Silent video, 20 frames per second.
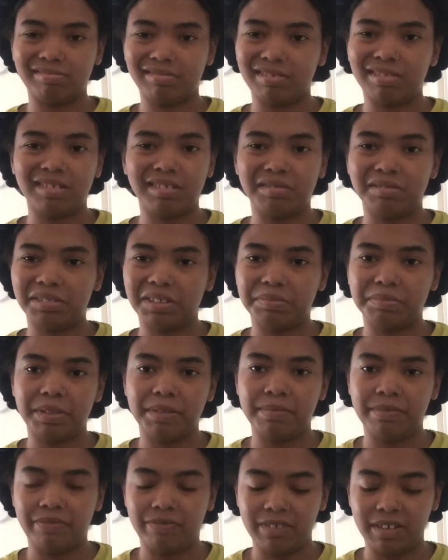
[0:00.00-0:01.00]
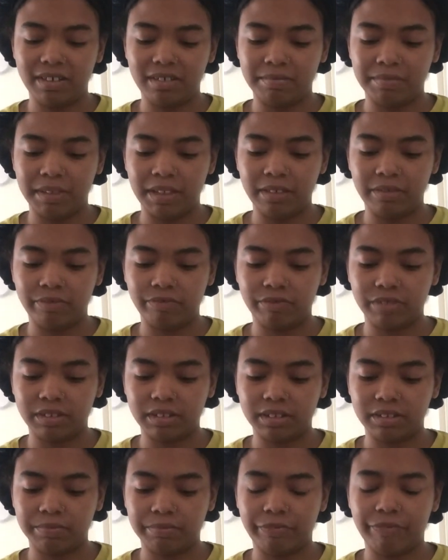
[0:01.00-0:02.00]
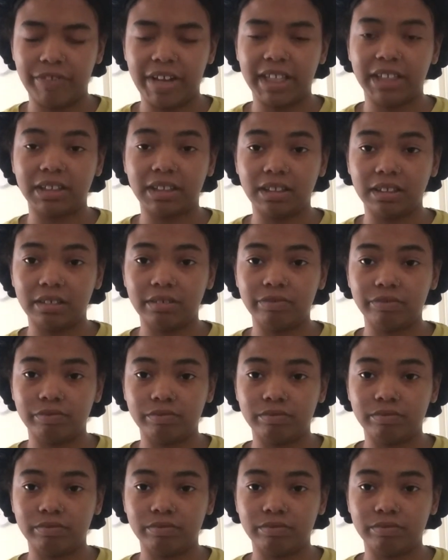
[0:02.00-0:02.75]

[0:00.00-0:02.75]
I don't let people finger me for the simple fact of,